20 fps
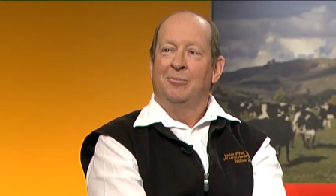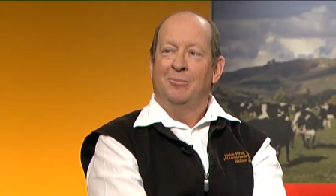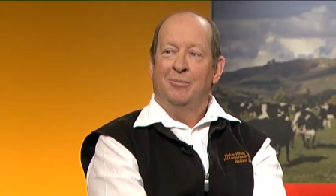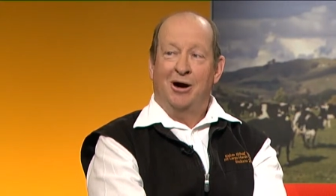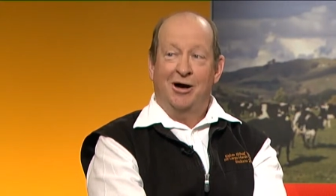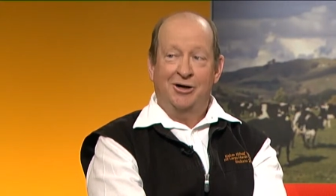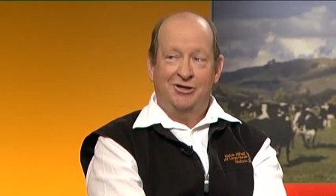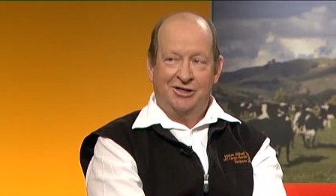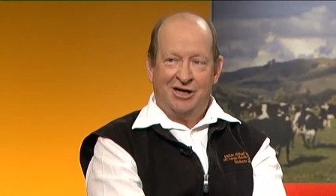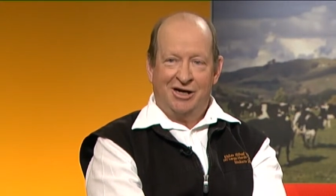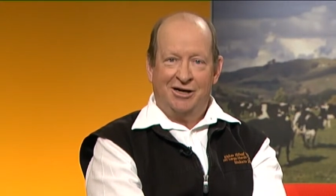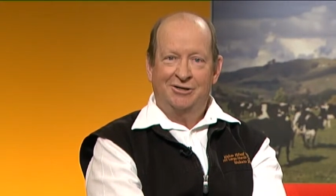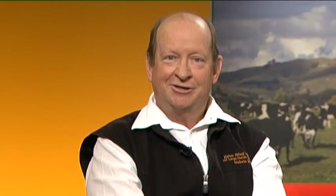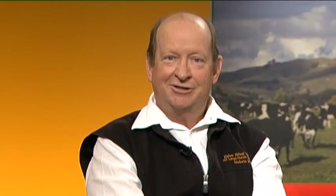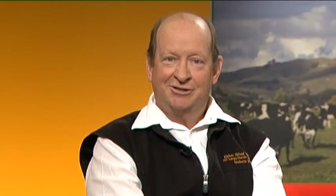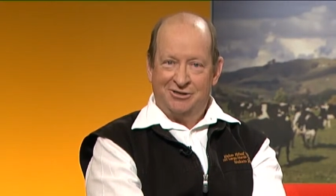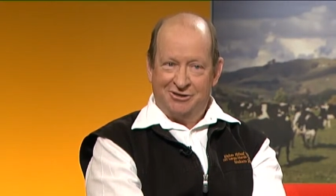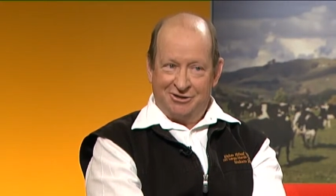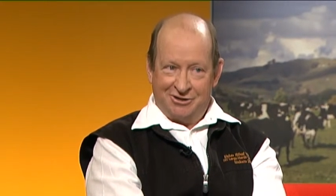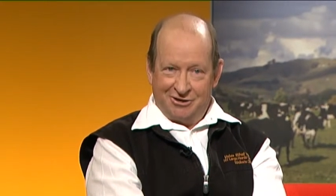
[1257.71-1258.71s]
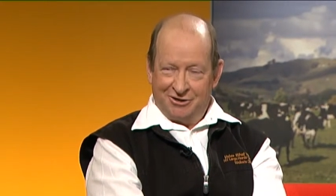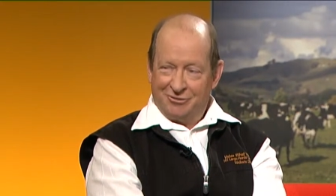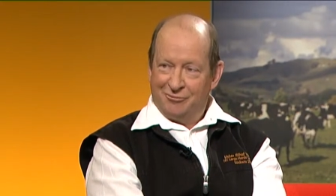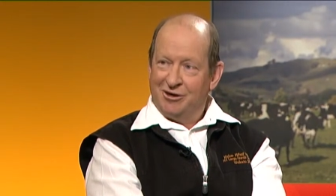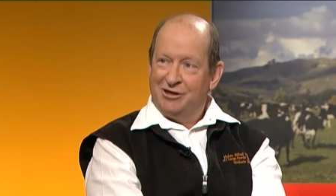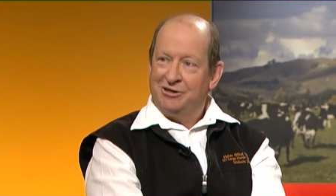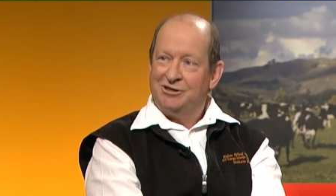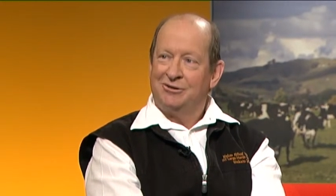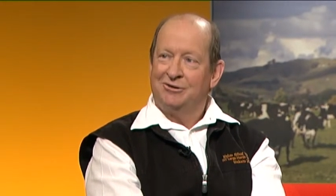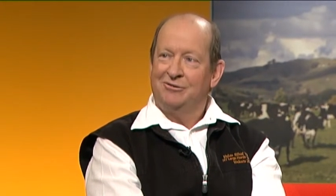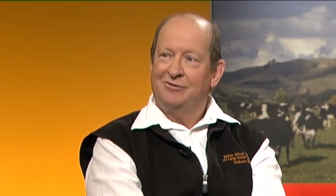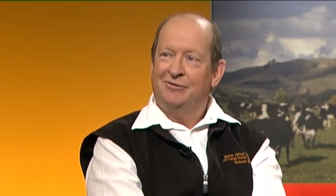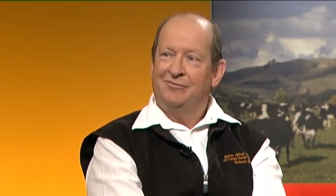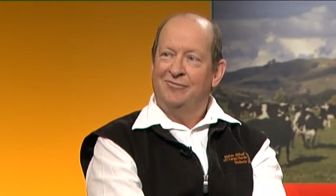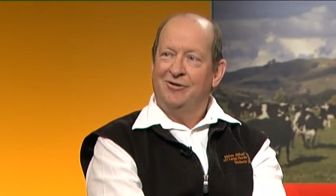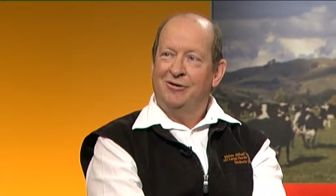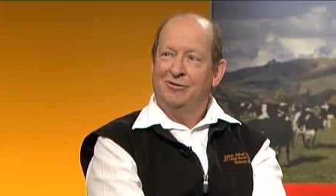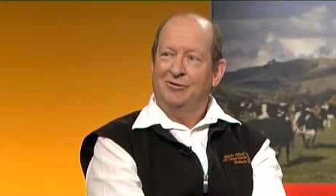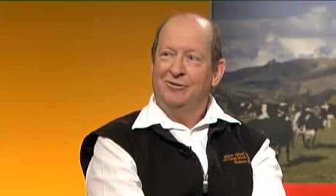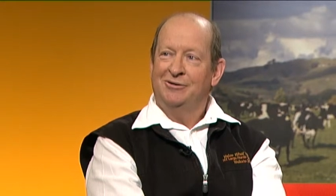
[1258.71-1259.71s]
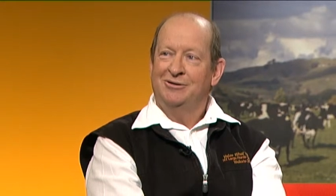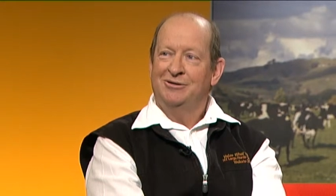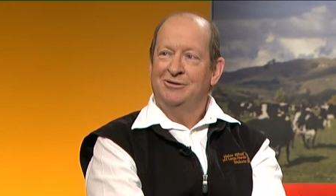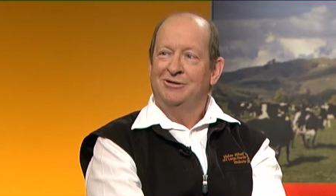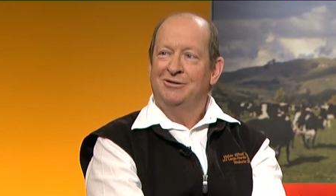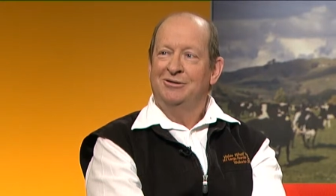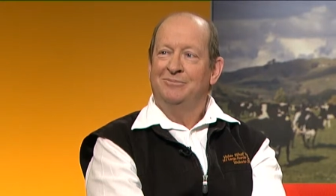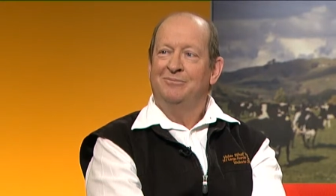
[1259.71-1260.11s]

My challenge is to the rest of the viewers